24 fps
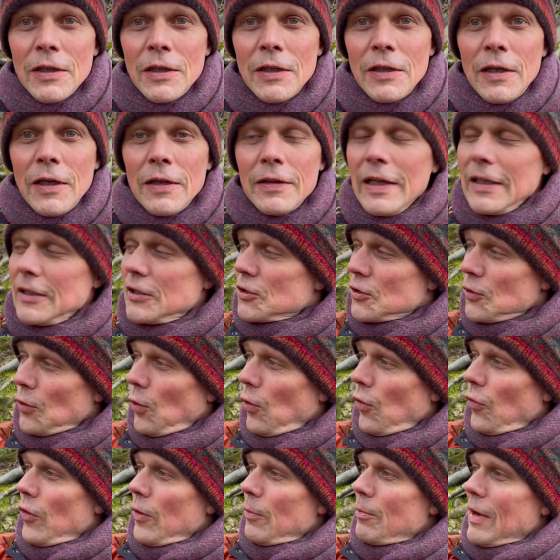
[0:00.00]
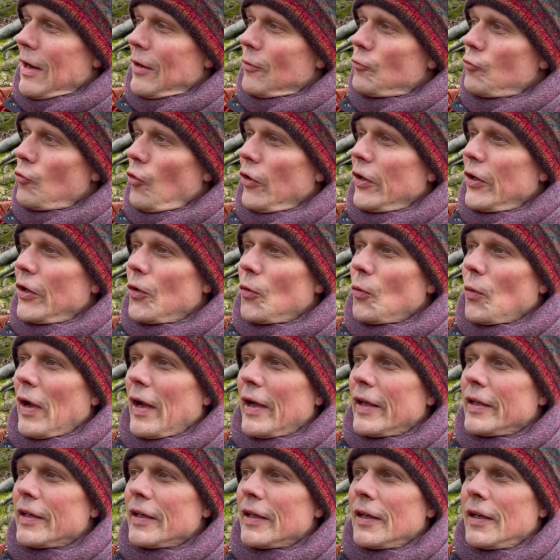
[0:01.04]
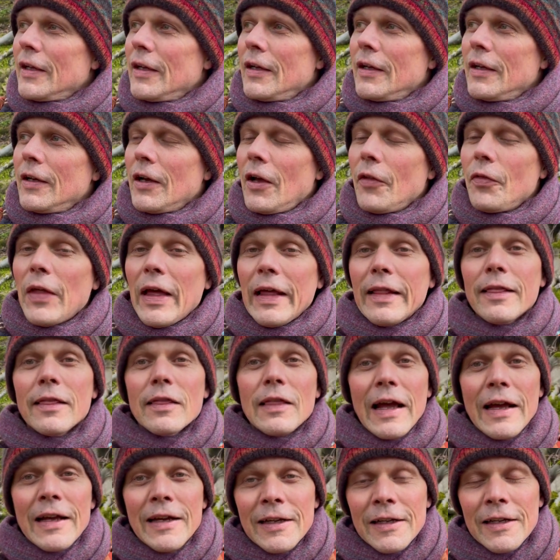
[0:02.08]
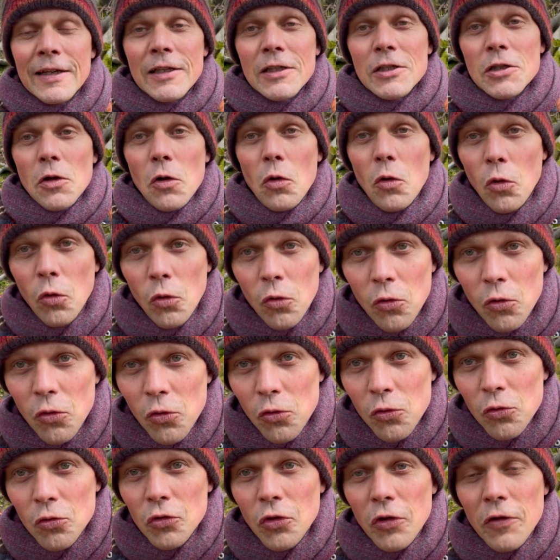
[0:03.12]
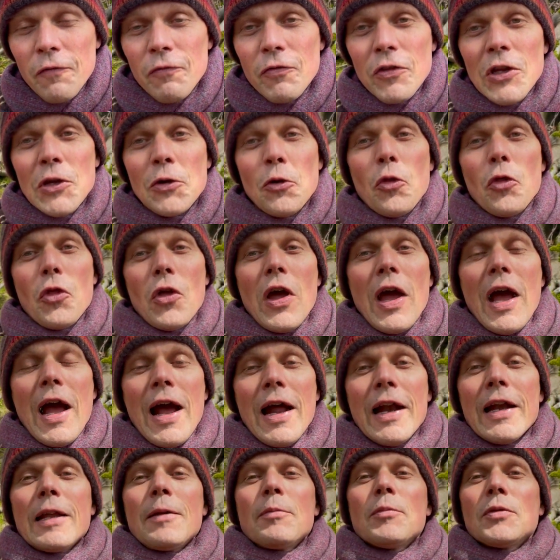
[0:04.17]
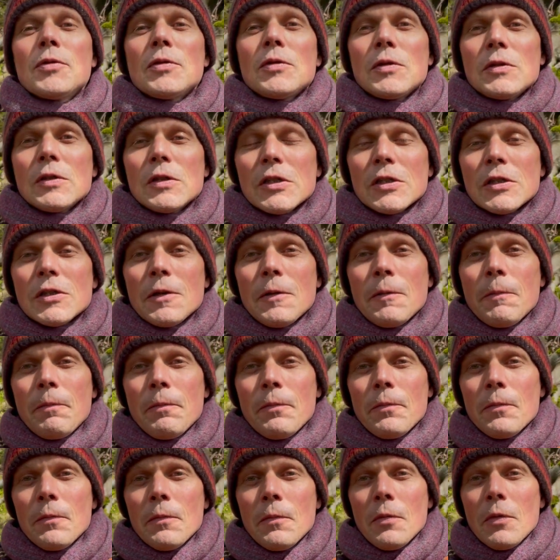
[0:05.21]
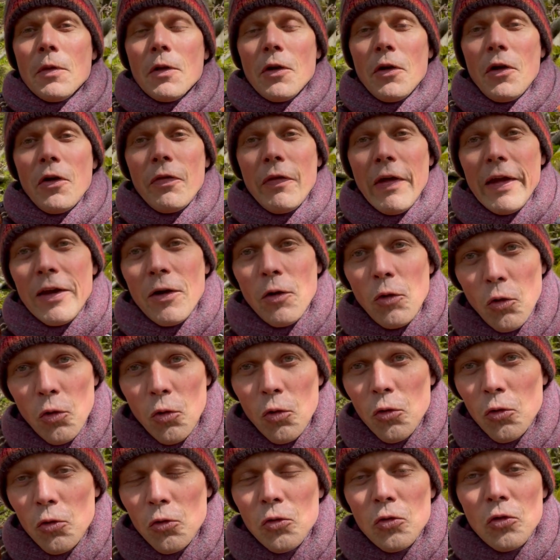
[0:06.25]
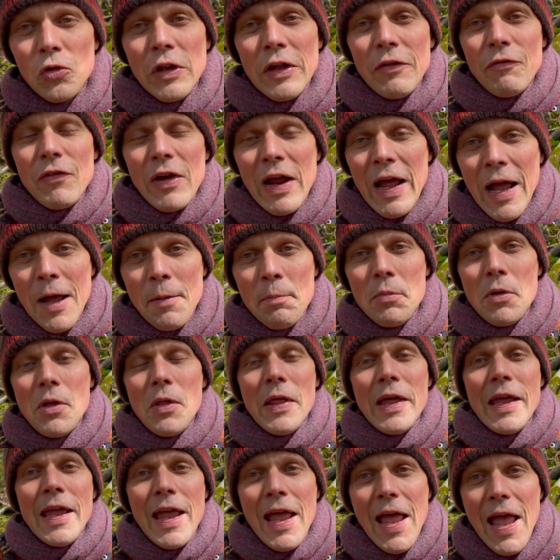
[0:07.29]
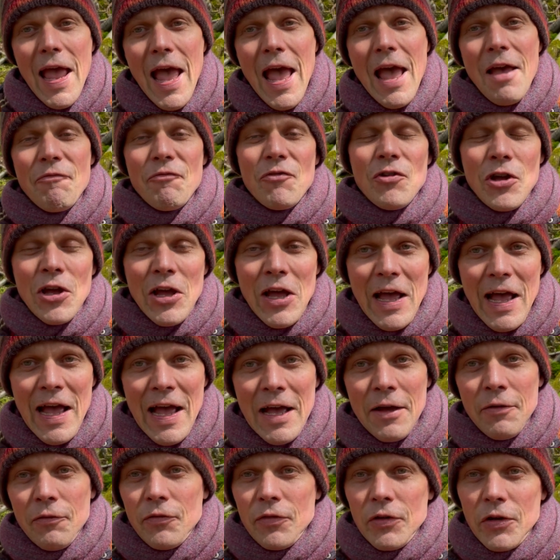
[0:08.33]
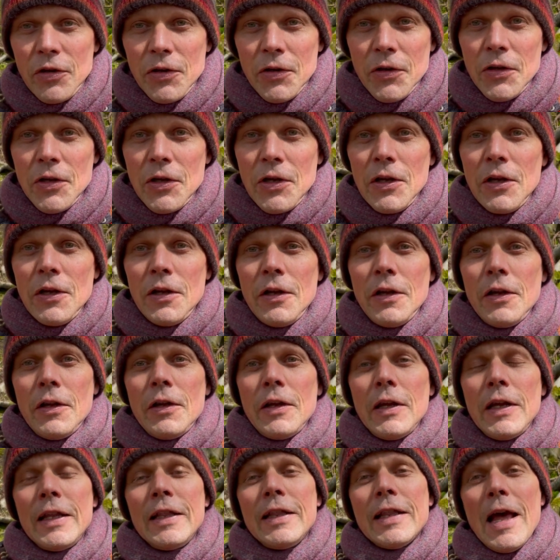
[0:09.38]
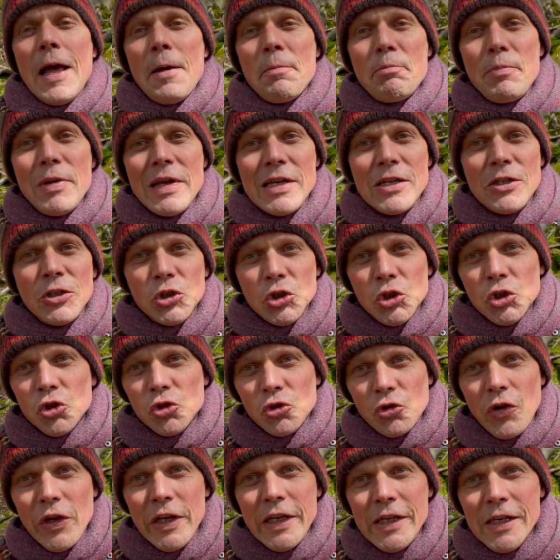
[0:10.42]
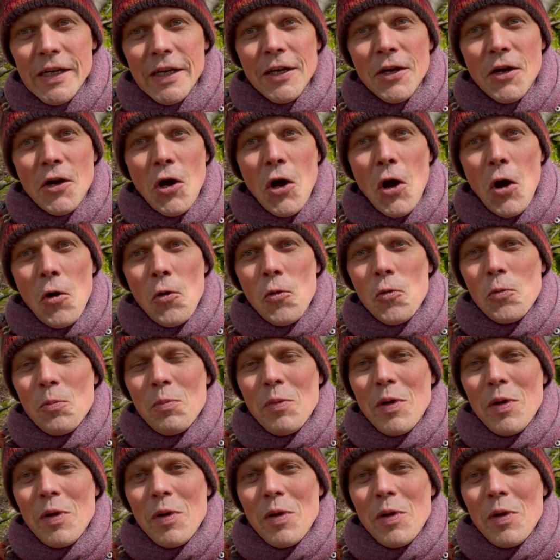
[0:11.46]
And they saw the man running away and they thanked all of the other animals. And they all lived happily ever after in their beech tree home.